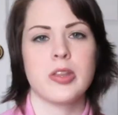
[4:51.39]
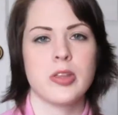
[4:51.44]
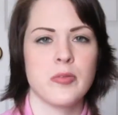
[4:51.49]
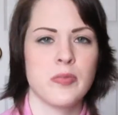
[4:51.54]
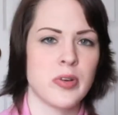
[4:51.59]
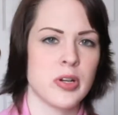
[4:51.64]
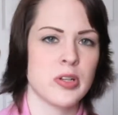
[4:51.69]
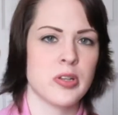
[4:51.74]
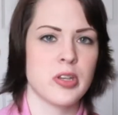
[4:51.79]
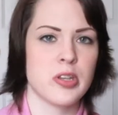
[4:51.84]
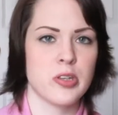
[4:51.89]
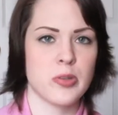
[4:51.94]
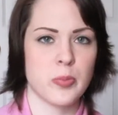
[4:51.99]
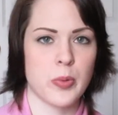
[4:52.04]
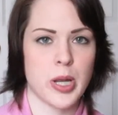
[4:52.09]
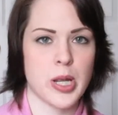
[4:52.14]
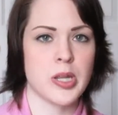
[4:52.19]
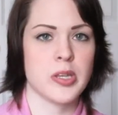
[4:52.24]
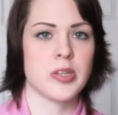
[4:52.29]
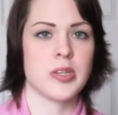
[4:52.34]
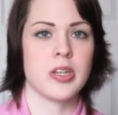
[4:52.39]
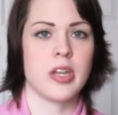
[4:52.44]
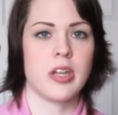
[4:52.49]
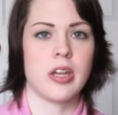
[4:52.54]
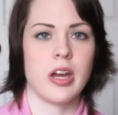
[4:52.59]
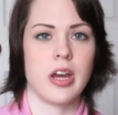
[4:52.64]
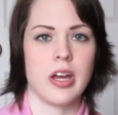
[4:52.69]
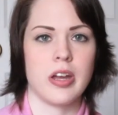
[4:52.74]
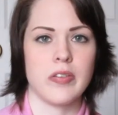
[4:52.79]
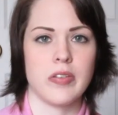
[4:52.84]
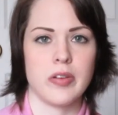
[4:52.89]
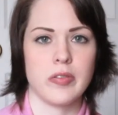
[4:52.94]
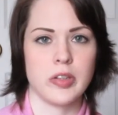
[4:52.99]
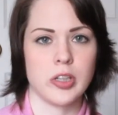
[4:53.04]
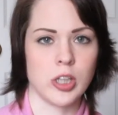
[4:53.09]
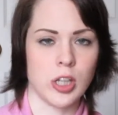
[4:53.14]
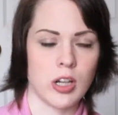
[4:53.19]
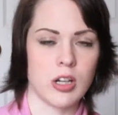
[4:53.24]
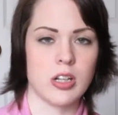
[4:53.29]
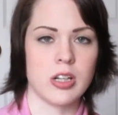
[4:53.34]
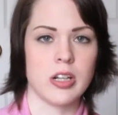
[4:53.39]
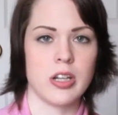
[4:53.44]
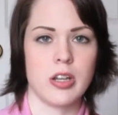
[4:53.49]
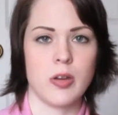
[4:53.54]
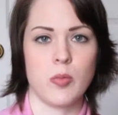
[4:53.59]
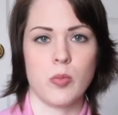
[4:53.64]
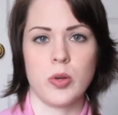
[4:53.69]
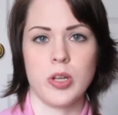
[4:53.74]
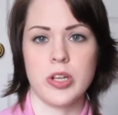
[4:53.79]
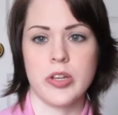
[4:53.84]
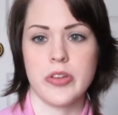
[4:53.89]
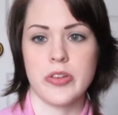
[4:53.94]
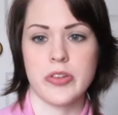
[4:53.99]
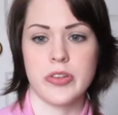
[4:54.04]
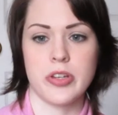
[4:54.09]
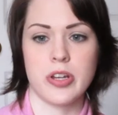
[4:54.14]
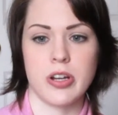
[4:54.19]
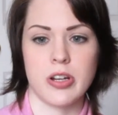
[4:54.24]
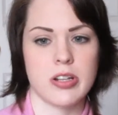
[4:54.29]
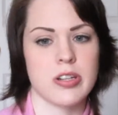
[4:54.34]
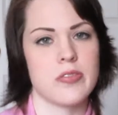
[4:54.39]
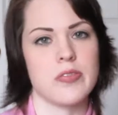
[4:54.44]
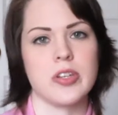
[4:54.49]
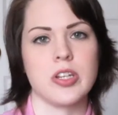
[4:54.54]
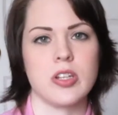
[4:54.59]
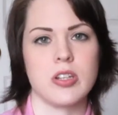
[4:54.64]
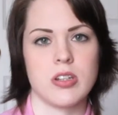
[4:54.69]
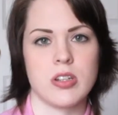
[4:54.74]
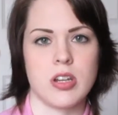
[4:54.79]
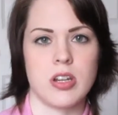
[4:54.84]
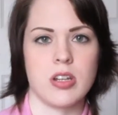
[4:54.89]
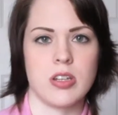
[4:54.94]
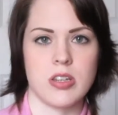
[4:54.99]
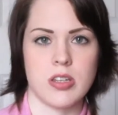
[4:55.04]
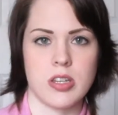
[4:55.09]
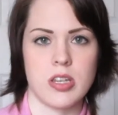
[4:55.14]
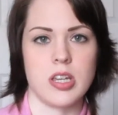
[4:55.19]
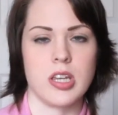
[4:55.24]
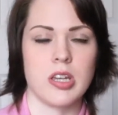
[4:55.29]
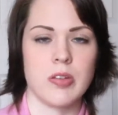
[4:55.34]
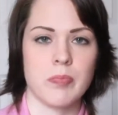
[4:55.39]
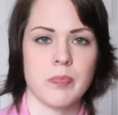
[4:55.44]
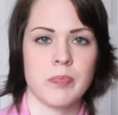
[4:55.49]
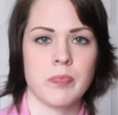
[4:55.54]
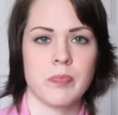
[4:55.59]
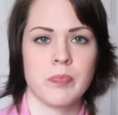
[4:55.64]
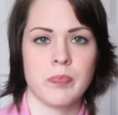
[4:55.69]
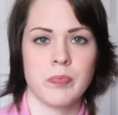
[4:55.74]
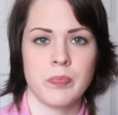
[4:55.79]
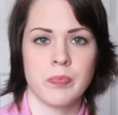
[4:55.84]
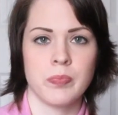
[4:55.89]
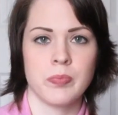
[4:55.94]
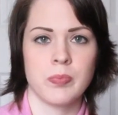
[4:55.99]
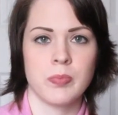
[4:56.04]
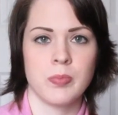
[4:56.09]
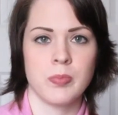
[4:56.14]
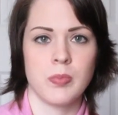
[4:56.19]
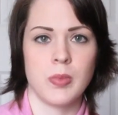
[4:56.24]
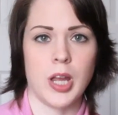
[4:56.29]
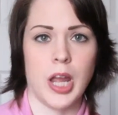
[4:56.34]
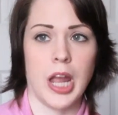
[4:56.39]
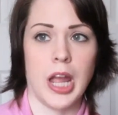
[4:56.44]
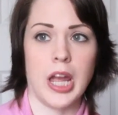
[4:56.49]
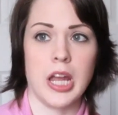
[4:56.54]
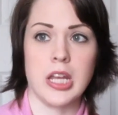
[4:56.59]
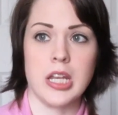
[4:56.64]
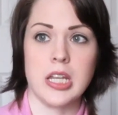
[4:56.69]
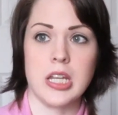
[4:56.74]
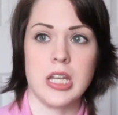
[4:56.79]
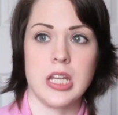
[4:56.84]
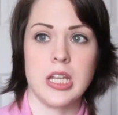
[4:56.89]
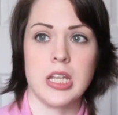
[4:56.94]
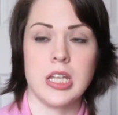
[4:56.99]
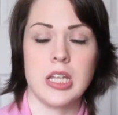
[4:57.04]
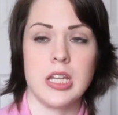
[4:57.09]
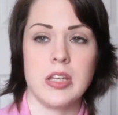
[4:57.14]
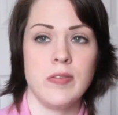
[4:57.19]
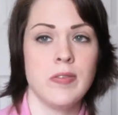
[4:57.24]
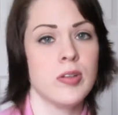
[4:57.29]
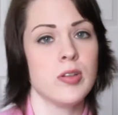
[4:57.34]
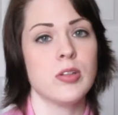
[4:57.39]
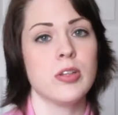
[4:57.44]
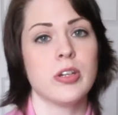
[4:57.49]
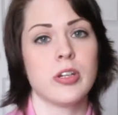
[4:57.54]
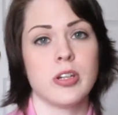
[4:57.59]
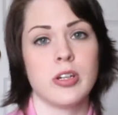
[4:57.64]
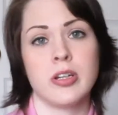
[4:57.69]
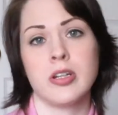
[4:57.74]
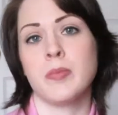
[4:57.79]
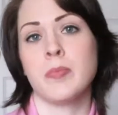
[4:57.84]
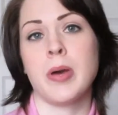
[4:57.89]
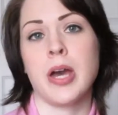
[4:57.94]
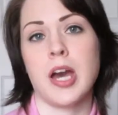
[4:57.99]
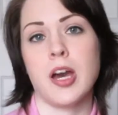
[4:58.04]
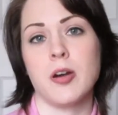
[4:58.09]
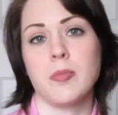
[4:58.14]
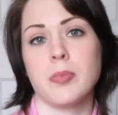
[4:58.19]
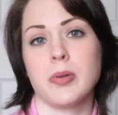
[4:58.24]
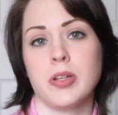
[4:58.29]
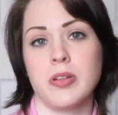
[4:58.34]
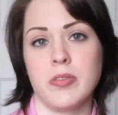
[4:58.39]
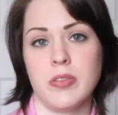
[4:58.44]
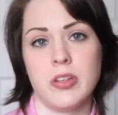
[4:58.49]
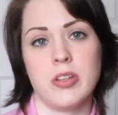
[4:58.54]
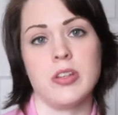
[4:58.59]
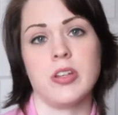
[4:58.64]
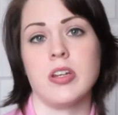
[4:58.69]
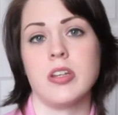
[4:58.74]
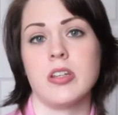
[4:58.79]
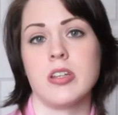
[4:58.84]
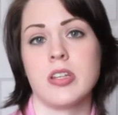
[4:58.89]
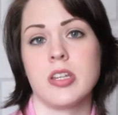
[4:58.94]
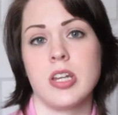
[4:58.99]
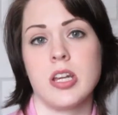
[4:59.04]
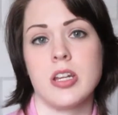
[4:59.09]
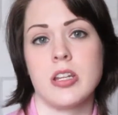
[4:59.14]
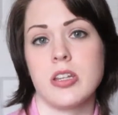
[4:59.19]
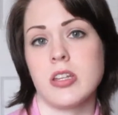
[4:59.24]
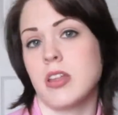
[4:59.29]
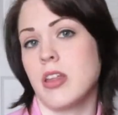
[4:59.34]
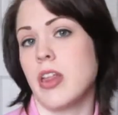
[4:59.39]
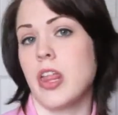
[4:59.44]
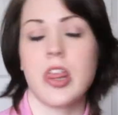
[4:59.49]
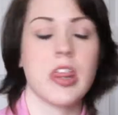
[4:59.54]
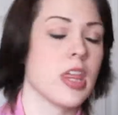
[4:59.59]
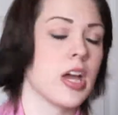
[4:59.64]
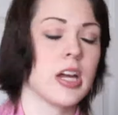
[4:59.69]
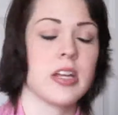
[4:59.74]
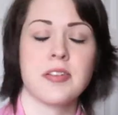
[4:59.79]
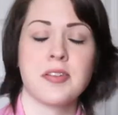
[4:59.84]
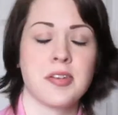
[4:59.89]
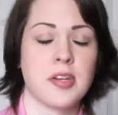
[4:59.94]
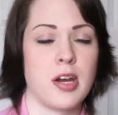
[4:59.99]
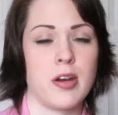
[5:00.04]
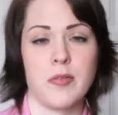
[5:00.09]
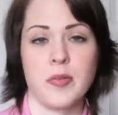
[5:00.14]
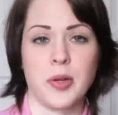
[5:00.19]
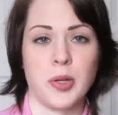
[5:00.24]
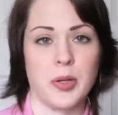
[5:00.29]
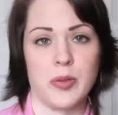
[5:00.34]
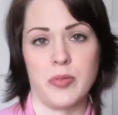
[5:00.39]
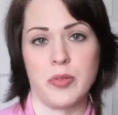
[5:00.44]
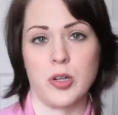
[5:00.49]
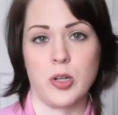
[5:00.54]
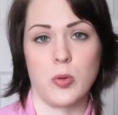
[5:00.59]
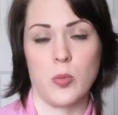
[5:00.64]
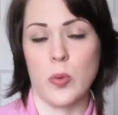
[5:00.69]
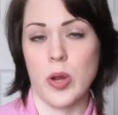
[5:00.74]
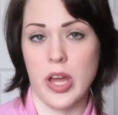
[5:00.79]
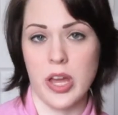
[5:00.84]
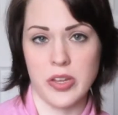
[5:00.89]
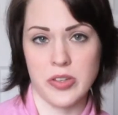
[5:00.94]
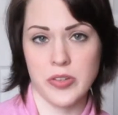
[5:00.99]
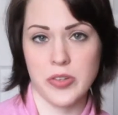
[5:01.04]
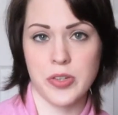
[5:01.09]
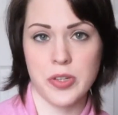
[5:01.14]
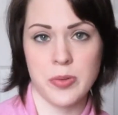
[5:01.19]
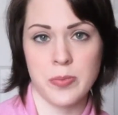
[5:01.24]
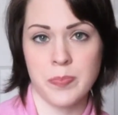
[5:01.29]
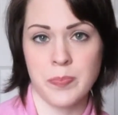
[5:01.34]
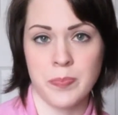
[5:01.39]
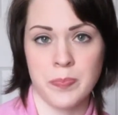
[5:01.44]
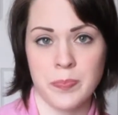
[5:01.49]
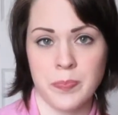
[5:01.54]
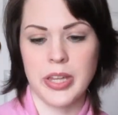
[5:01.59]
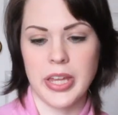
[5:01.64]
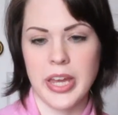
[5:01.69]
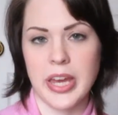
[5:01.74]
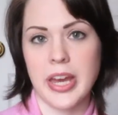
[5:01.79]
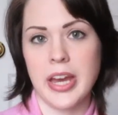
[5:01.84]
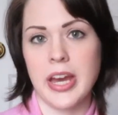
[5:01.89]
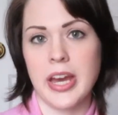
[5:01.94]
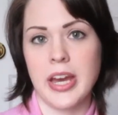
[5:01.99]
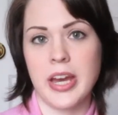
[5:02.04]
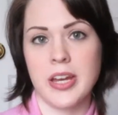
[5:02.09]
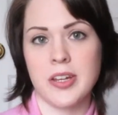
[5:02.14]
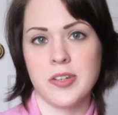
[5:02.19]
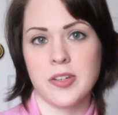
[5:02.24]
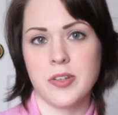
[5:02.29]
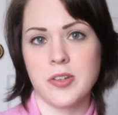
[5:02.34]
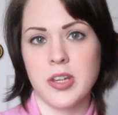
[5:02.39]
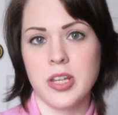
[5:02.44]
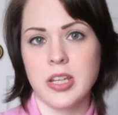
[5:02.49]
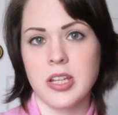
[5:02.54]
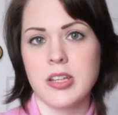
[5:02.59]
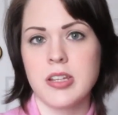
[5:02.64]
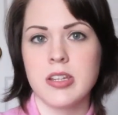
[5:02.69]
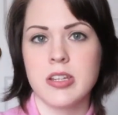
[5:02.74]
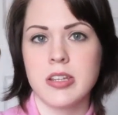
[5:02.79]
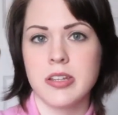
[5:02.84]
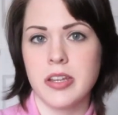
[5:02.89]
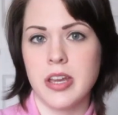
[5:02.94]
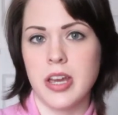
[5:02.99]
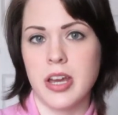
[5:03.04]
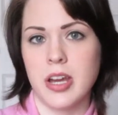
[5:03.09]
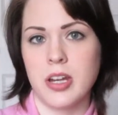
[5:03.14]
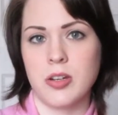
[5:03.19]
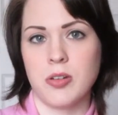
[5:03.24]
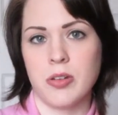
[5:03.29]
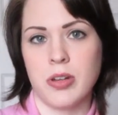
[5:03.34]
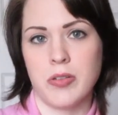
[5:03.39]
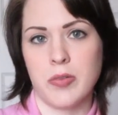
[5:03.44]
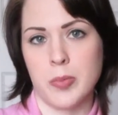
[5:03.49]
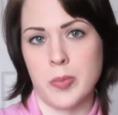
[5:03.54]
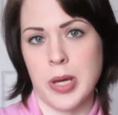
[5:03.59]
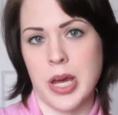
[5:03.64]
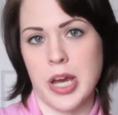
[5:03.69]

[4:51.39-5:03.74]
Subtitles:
The farthest west that I've ever gone was Knoxville, Tennessee. And If you look on a map of the United States, that's not very far west. Yeah, so needless to say, I don't have a